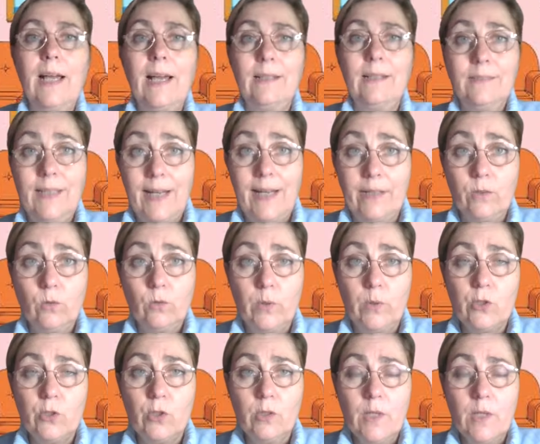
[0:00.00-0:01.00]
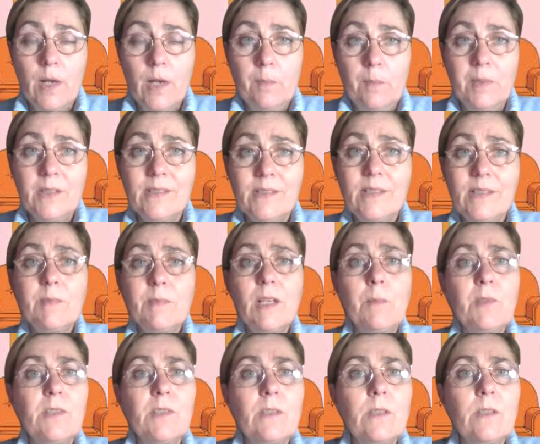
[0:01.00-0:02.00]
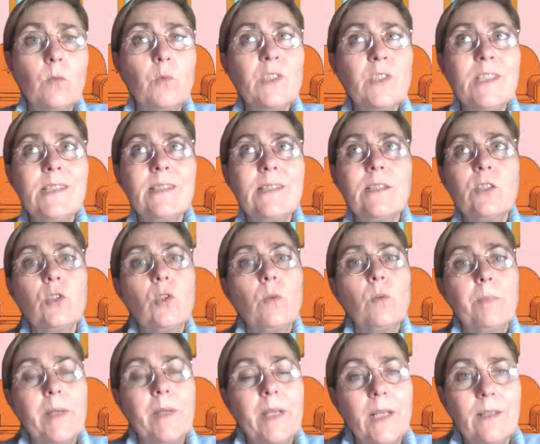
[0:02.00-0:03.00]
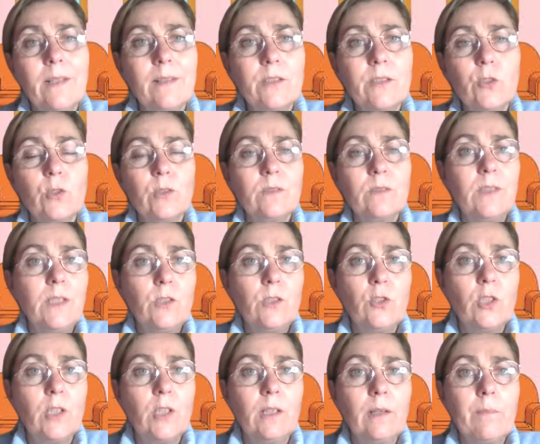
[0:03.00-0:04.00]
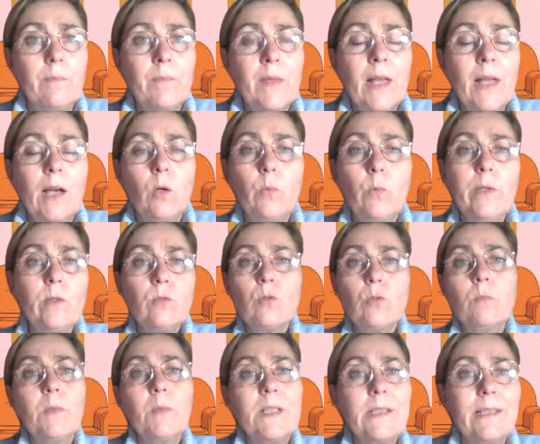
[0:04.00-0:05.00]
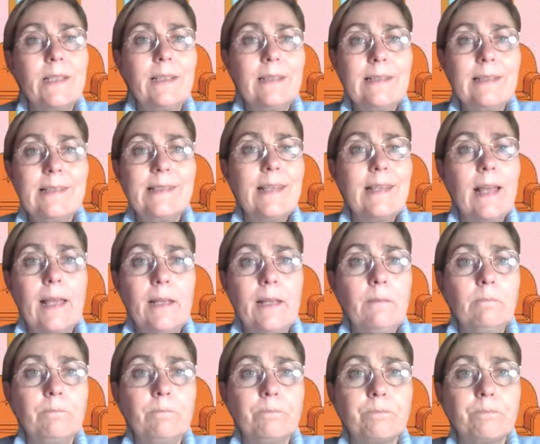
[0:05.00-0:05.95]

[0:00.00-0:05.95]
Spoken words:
and language. Because sometimes we say, what is the topic that you're teaching? And we automatically say,